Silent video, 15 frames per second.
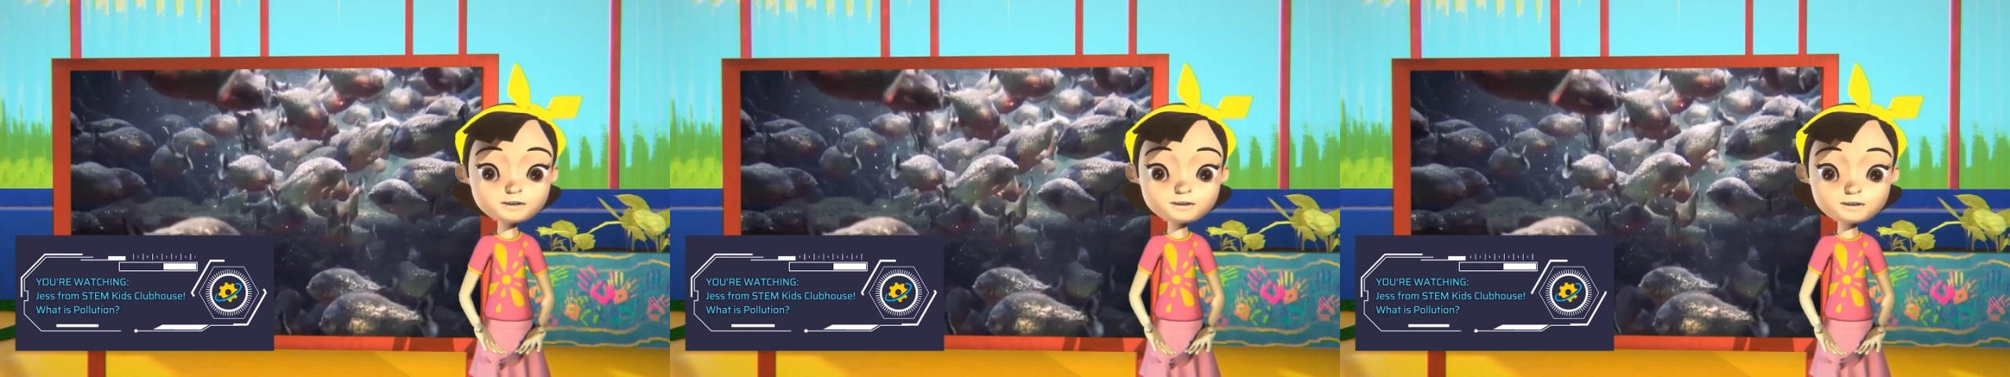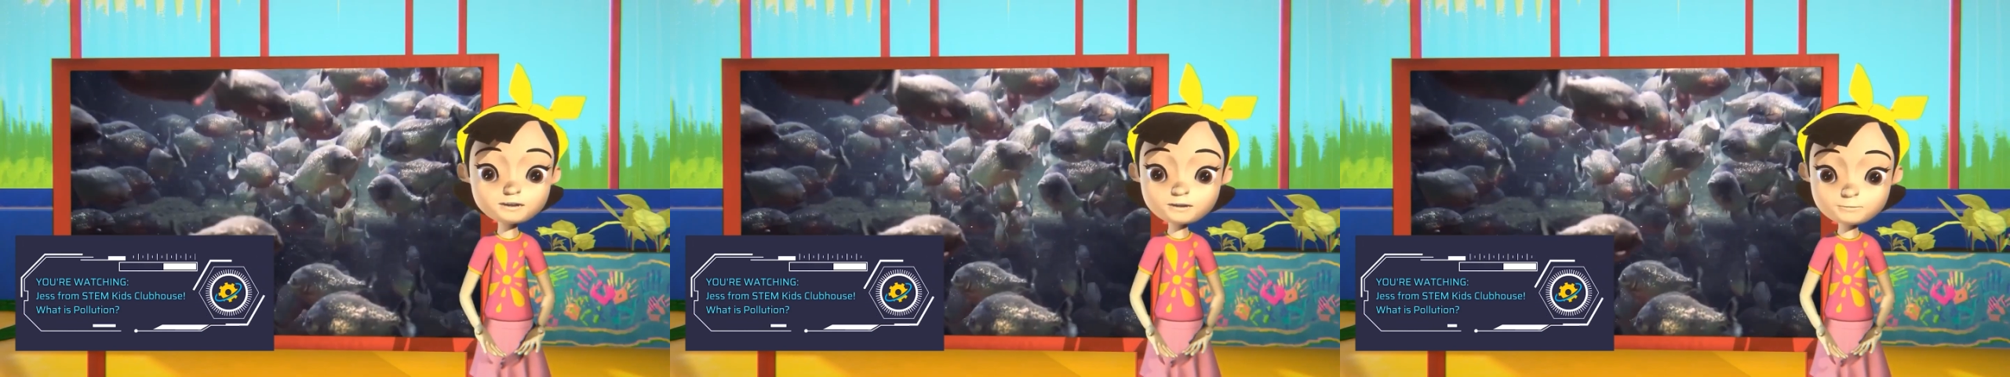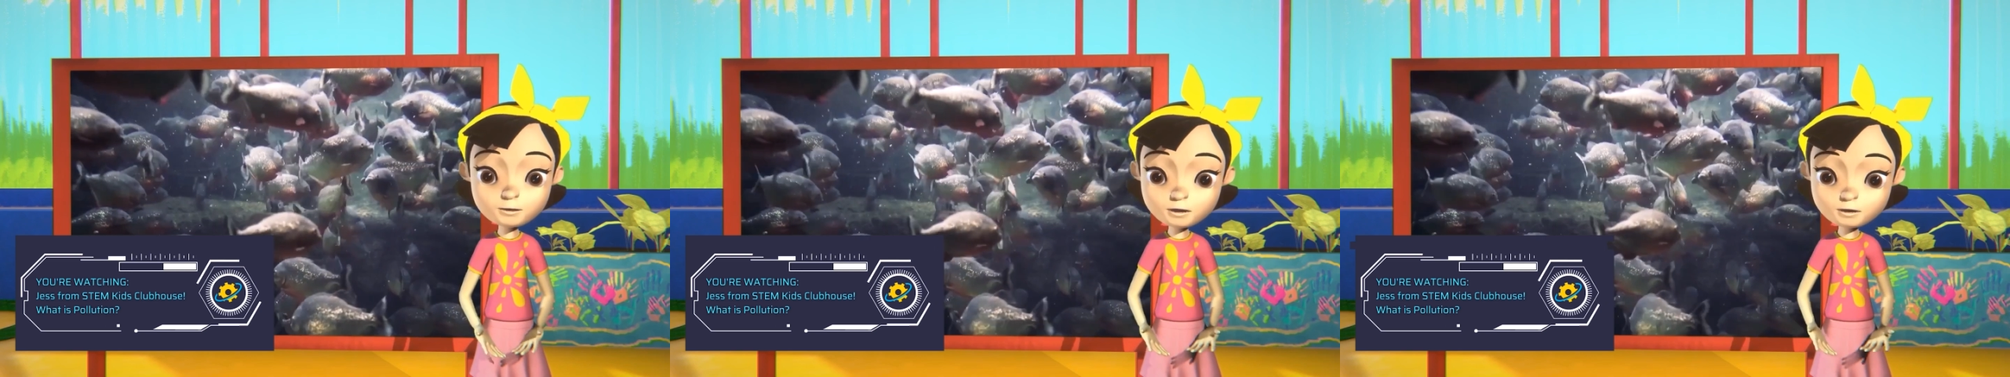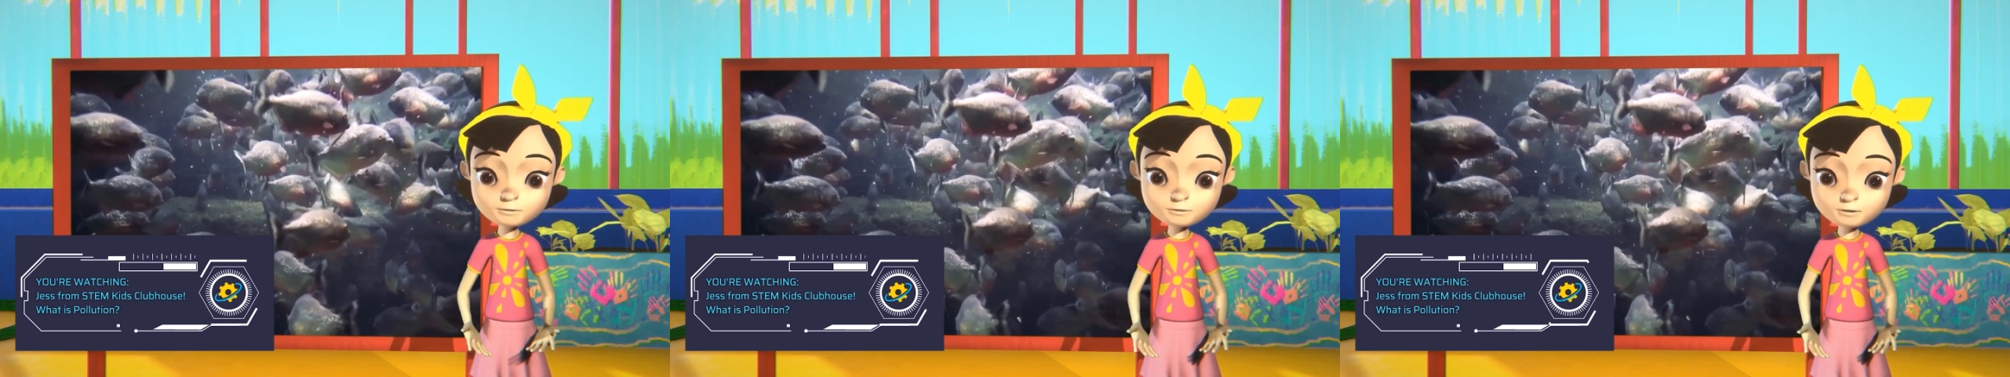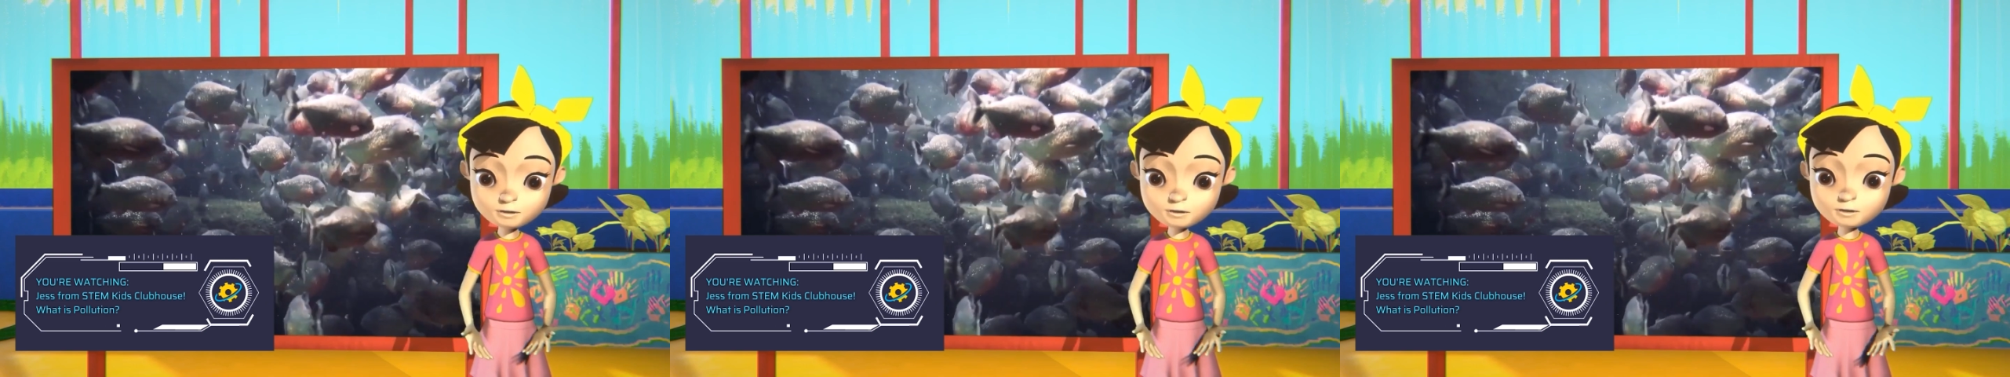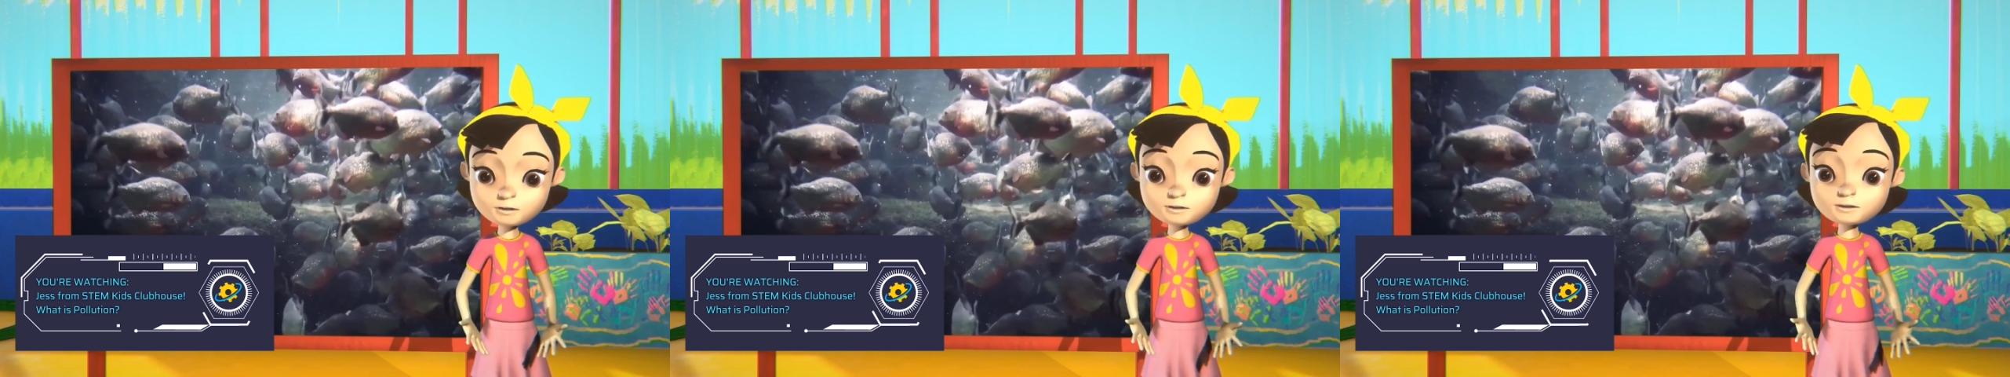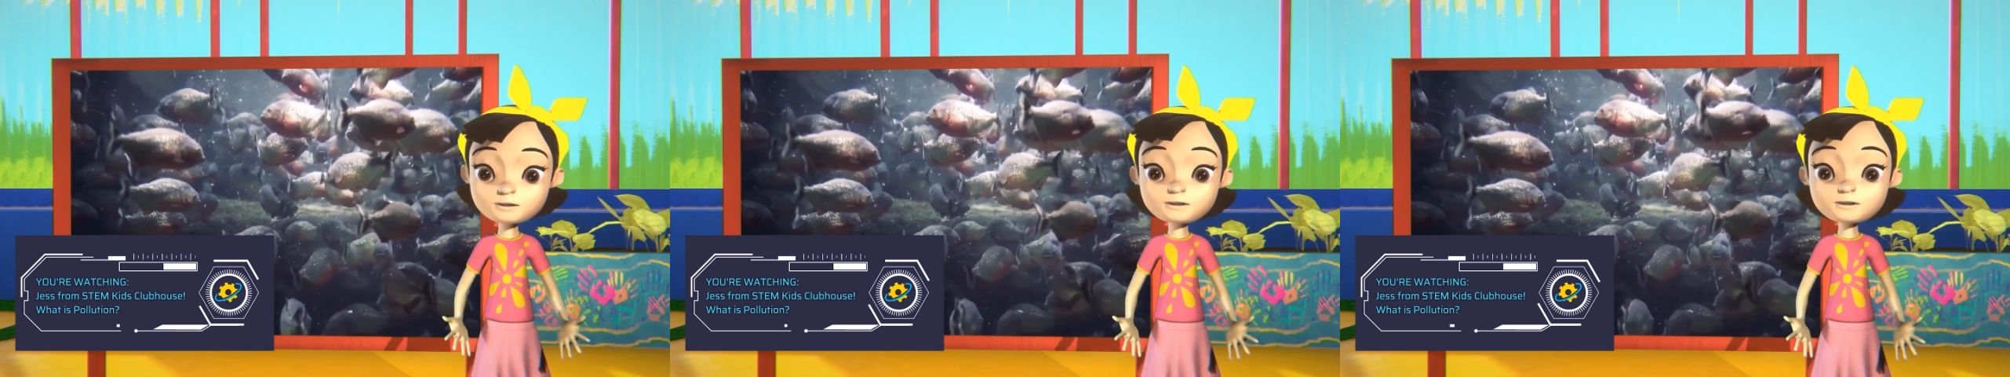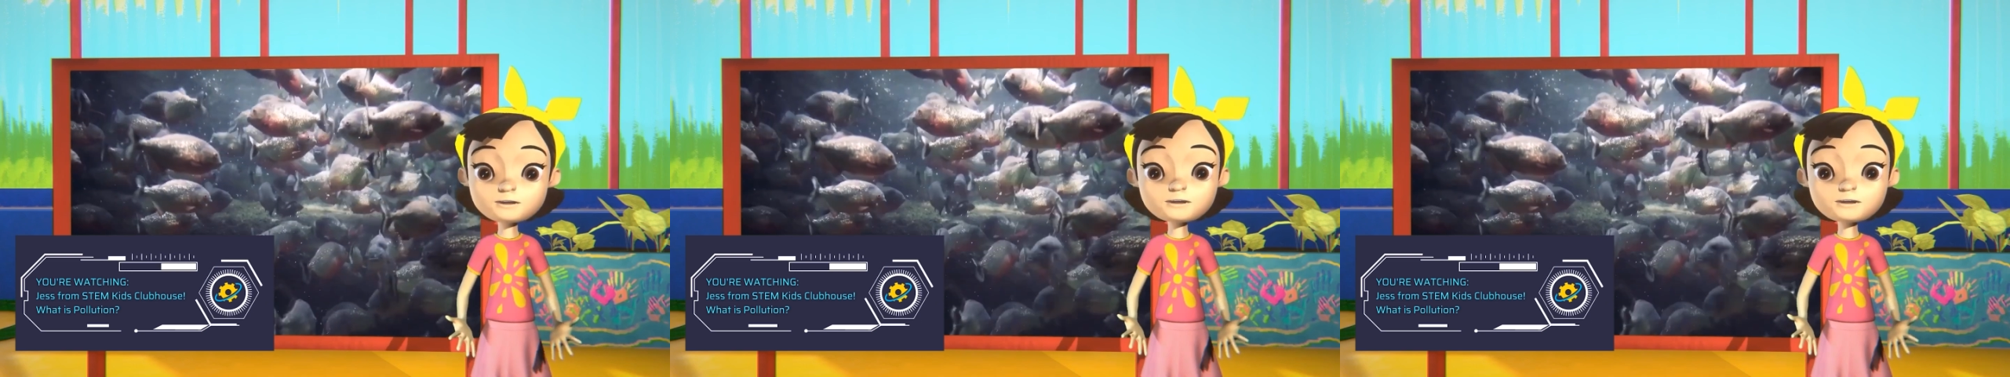eat these smaller fish,